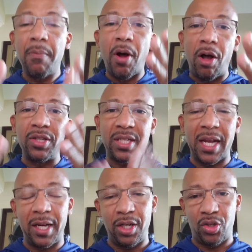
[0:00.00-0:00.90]
Paul
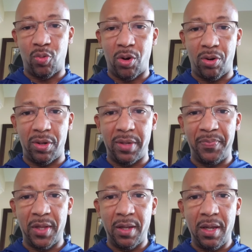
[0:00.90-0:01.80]
said it in his word
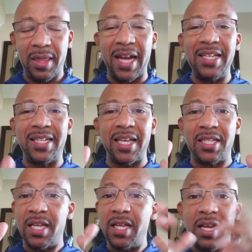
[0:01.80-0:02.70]
that he says,